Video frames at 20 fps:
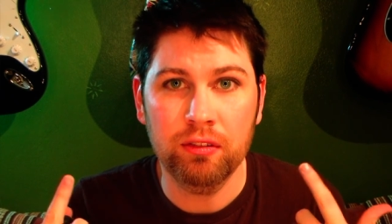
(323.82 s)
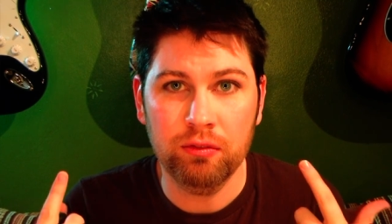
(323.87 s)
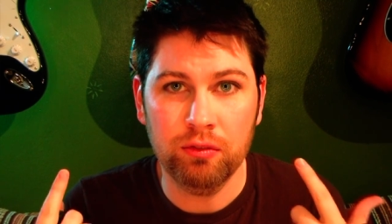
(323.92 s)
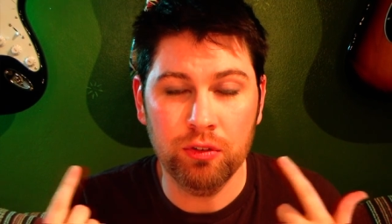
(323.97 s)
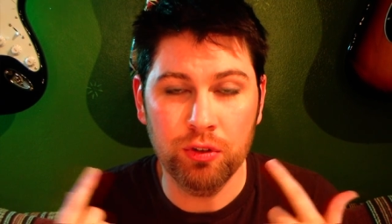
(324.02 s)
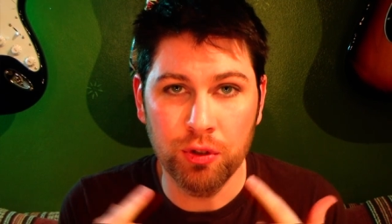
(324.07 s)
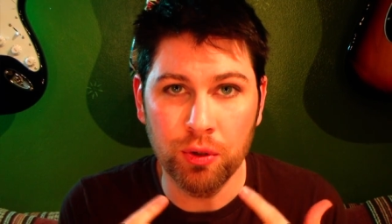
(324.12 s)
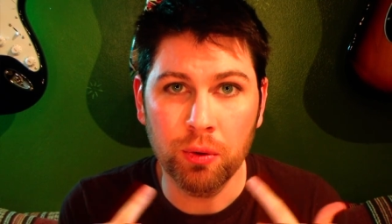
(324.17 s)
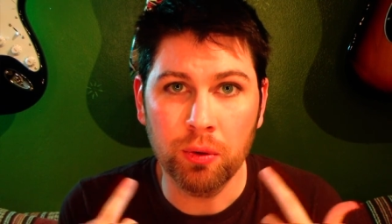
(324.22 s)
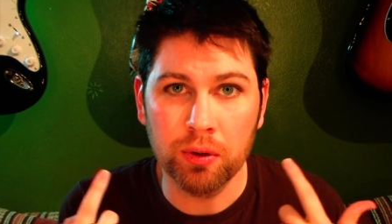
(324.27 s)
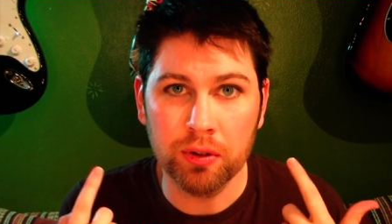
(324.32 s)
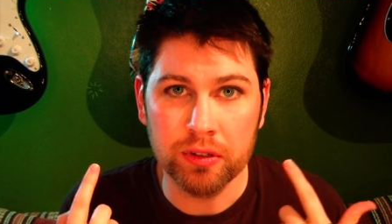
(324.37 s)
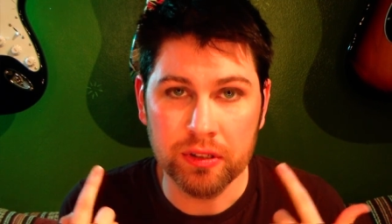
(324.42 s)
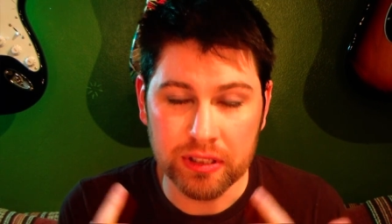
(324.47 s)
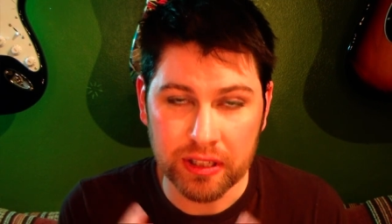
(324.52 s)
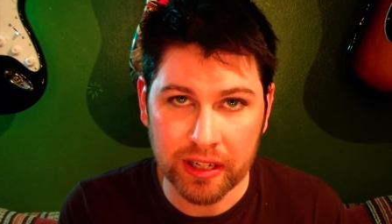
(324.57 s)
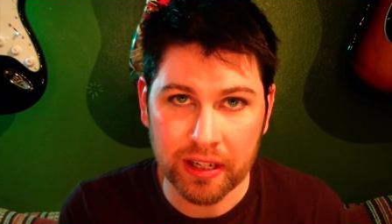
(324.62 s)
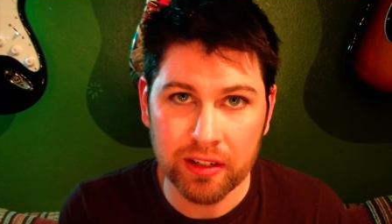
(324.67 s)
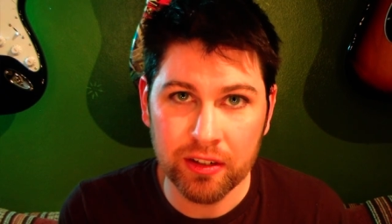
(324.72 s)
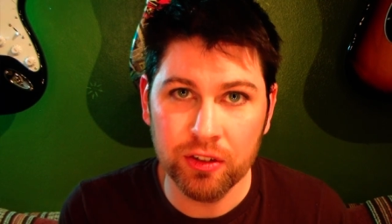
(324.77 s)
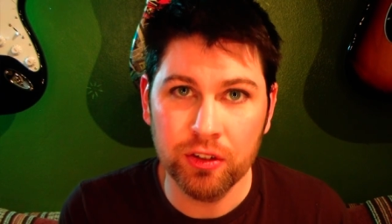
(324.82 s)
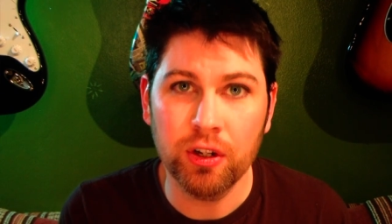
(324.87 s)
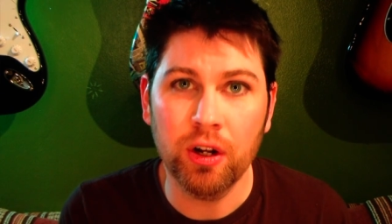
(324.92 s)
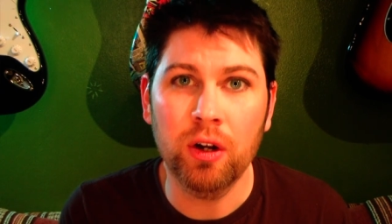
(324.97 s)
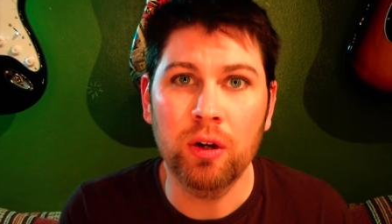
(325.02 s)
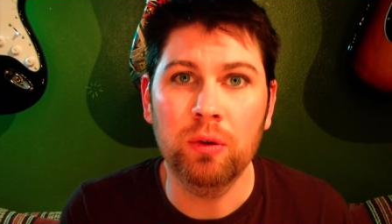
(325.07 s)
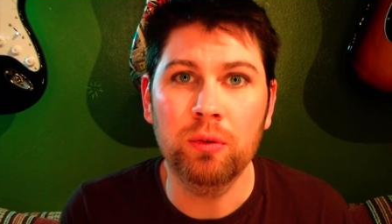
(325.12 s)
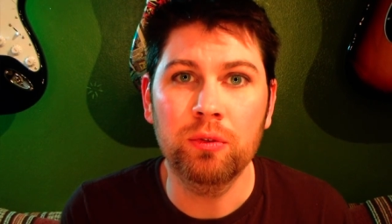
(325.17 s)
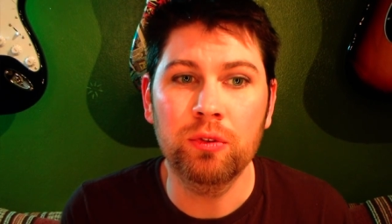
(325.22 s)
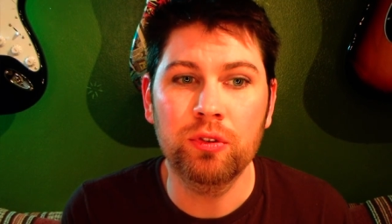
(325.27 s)
your skin
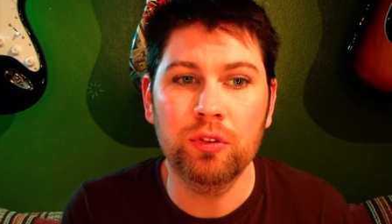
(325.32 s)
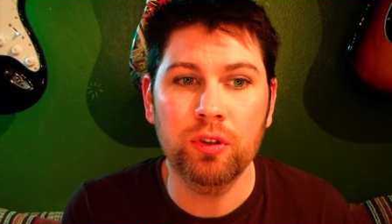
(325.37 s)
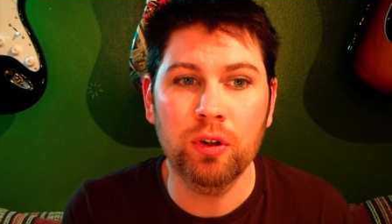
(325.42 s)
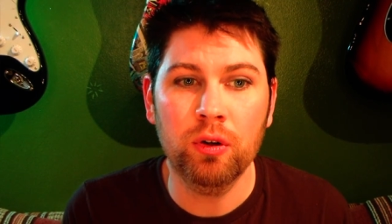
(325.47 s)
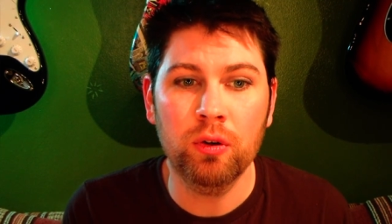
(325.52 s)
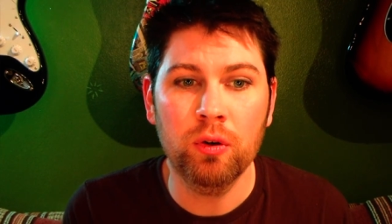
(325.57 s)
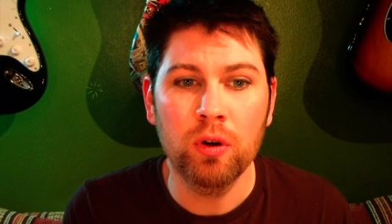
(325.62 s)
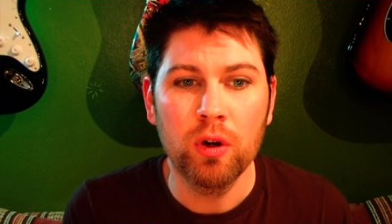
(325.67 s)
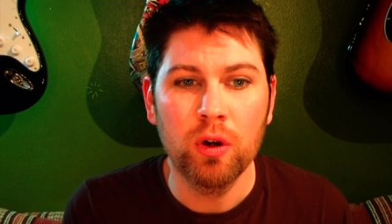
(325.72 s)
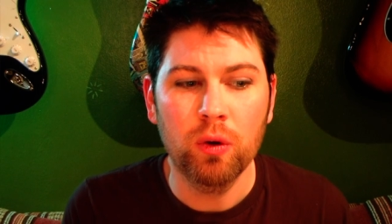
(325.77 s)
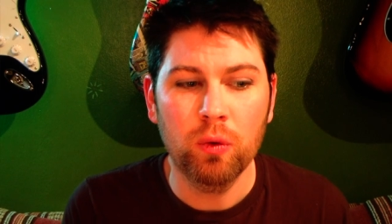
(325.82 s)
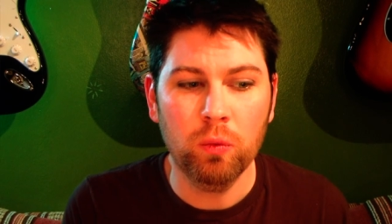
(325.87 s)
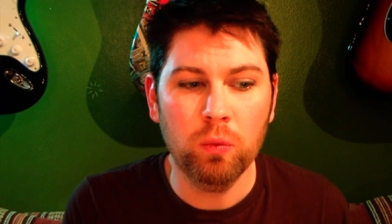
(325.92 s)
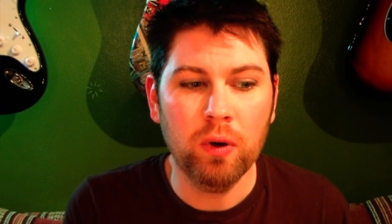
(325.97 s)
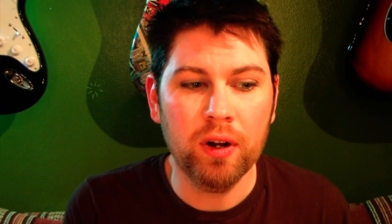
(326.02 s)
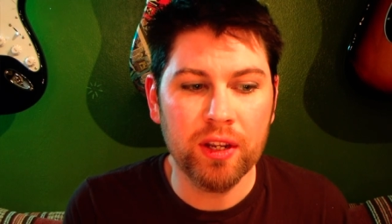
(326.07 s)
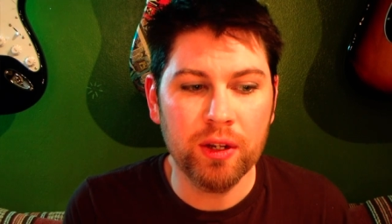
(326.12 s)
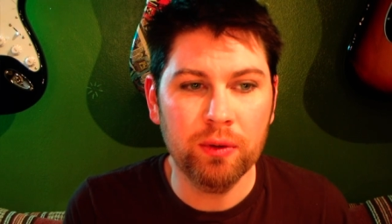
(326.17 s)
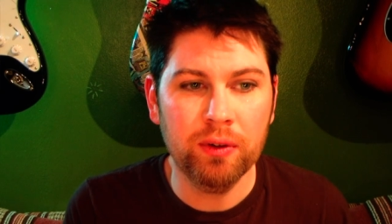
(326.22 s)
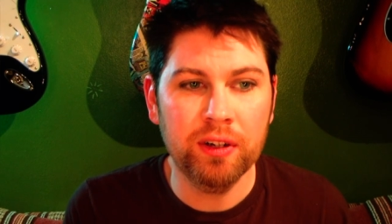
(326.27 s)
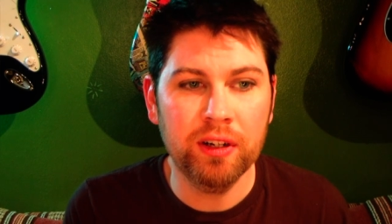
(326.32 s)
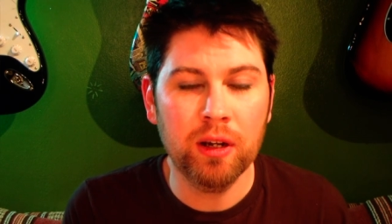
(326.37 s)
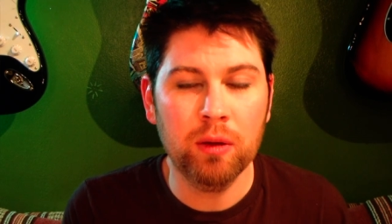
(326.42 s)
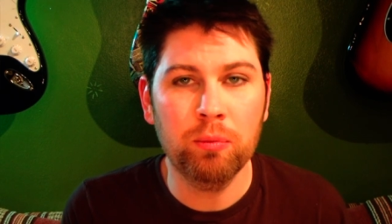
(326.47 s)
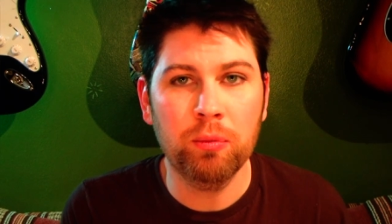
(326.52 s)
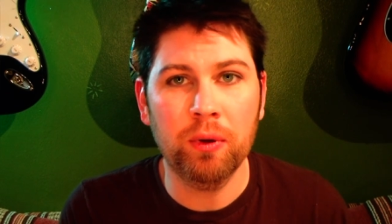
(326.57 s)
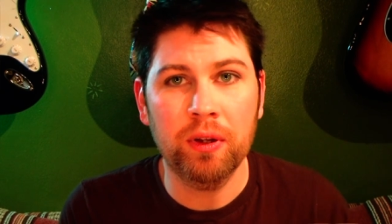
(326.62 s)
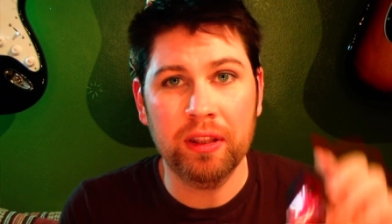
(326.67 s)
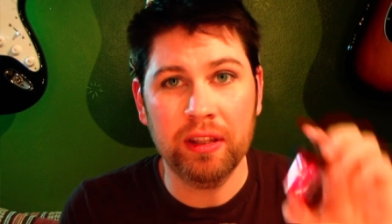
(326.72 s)
tone. So what you end up with,